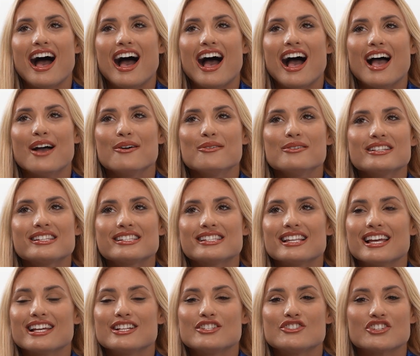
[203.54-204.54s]
I would
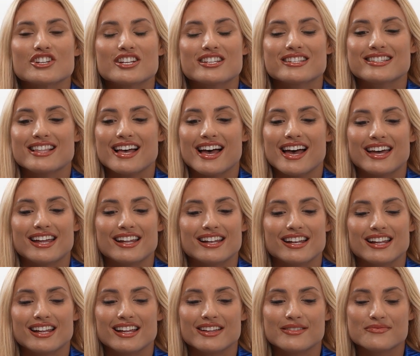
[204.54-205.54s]
say just that,
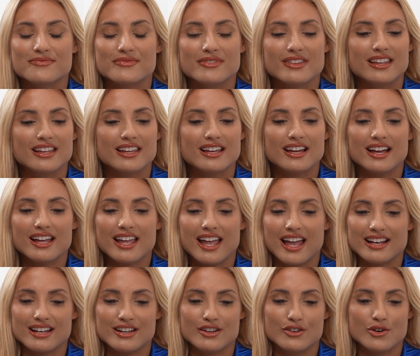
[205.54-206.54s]

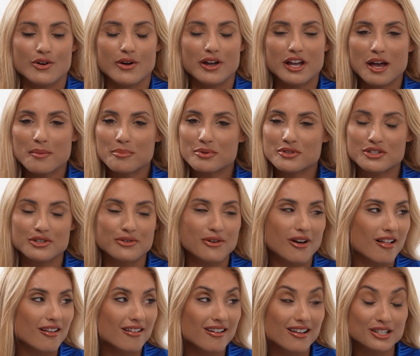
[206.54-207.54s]
again, growing up with 2
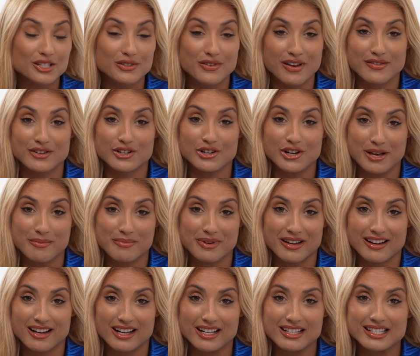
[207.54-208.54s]
Holocaust survivor
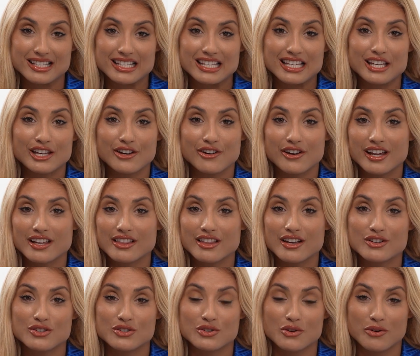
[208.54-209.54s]
grandparents, hearing
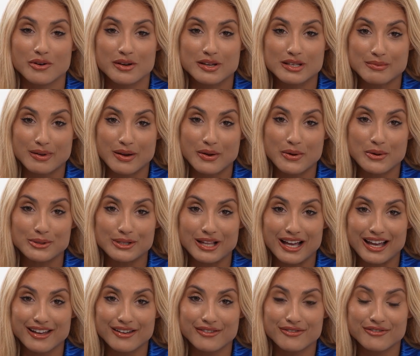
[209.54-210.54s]
their stories my whole
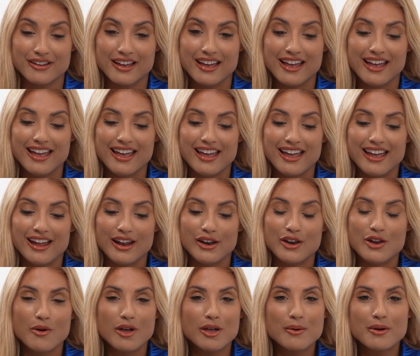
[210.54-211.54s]
life,
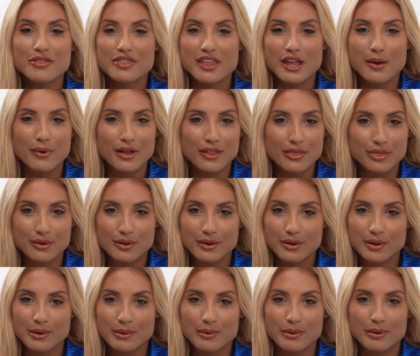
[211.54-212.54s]
knowing what they went
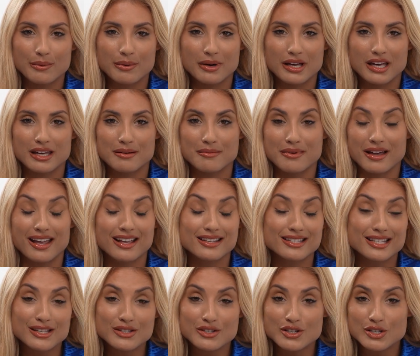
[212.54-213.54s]
through, what my
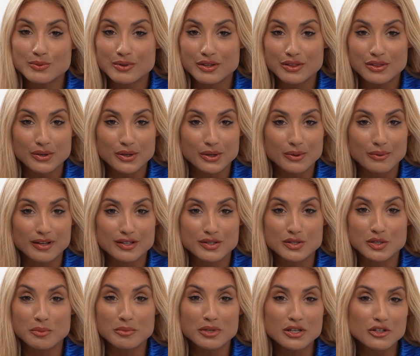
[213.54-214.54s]
ancestors went through, what
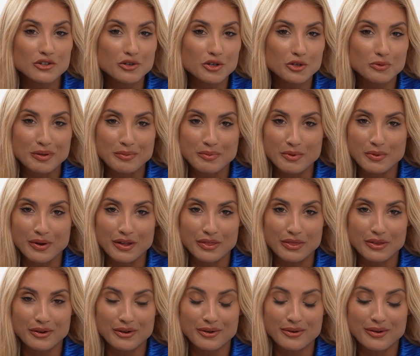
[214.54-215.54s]
so many Jewish people went
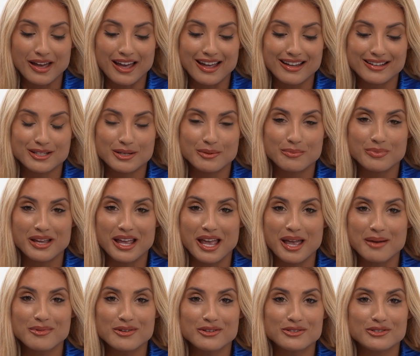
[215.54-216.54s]
through, and to be
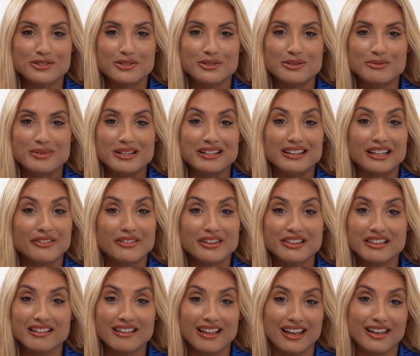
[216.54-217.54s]
able to be living
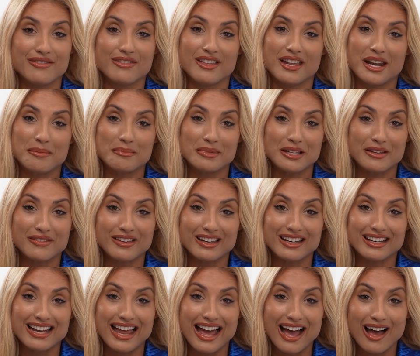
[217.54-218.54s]
the life that I'm
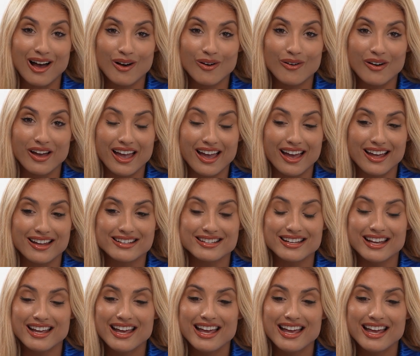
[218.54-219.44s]
living now. And